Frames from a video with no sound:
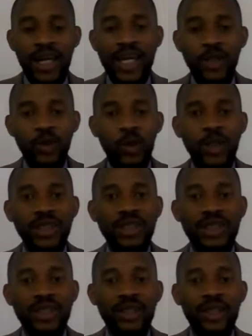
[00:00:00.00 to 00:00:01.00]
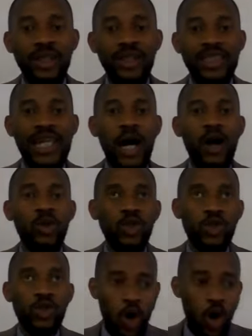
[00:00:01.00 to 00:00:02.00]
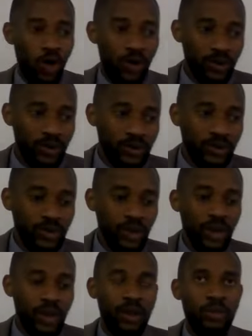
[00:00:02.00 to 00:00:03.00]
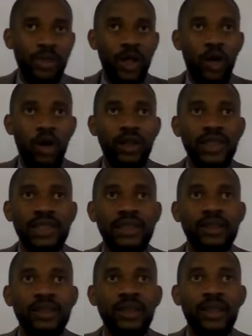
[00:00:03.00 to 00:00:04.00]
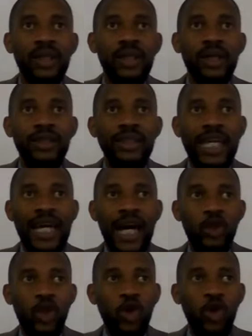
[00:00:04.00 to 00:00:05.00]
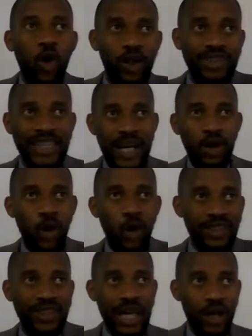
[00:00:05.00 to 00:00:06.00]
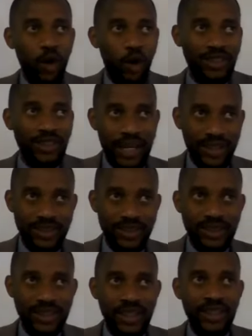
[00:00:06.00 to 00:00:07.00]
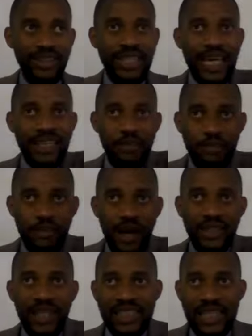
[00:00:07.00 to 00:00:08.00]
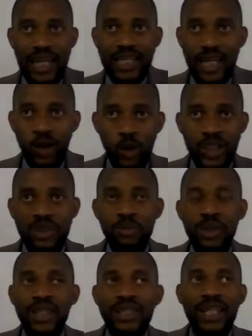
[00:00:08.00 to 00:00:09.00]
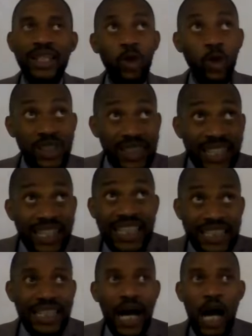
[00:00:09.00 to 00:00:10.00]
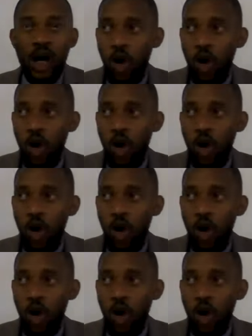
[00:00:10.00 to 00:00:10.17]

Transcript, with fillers: it would sound wrong because they are not God the, God the, God the. They are the Father, Son, and Holy Spirit, and those three are